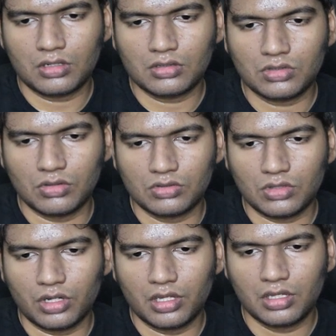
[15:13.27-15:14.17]

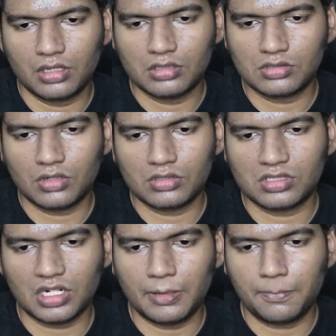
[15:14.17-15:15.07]
This dot
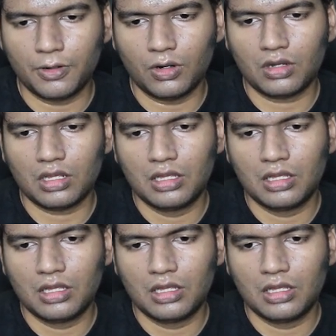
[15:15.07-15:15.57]
stripe dot